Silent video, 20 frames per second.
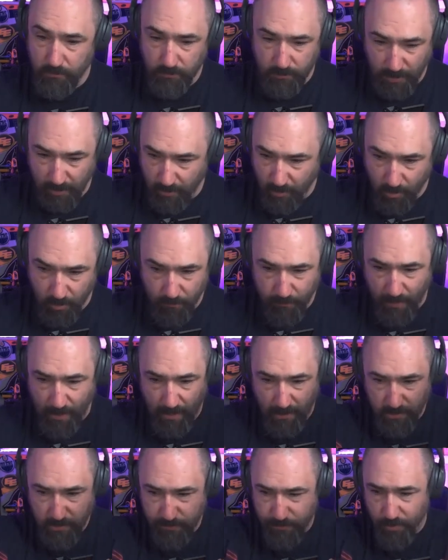take out our
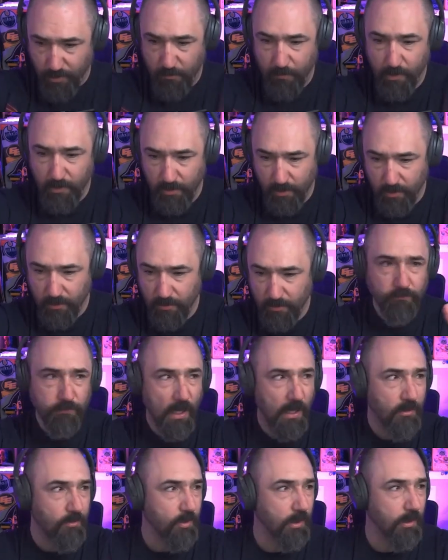bags, put them on the
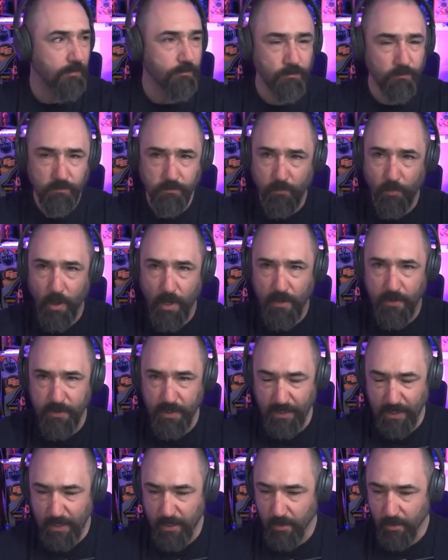entryway
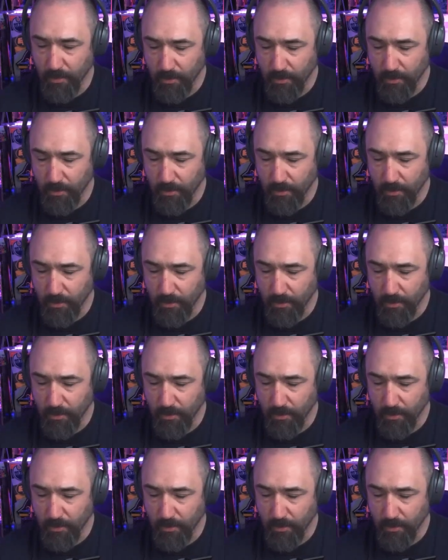thingy.